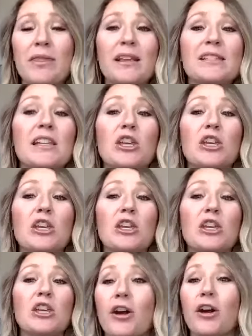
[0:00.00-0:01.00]
many things that you
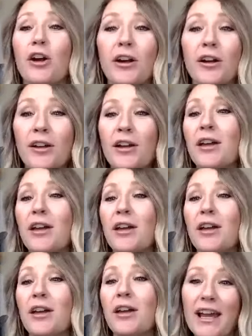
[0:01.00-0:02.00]
hear
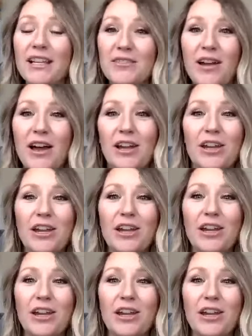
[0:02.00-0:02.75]
advice of how to